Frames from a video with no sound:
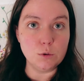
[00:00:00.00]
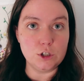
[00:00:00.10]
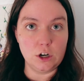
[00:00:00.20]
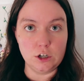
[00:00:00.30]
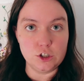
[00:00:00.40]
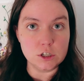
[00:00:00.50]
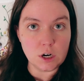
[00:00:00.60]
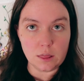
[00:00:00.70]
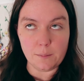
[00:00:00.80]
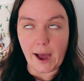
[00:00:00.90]
which are just
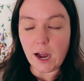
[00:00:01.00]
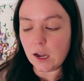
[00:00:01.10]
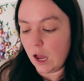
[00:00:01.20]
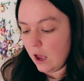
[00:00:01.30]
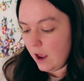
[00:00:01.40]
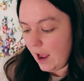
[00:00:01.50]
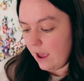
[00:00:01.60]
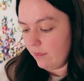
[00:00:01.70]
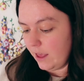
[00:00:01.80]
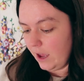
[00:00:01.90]
on the back,
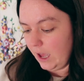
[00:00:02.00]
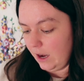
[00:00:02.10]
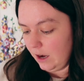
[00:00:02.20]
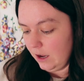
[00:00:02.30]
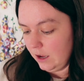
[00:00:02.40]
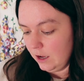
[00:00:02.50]
and then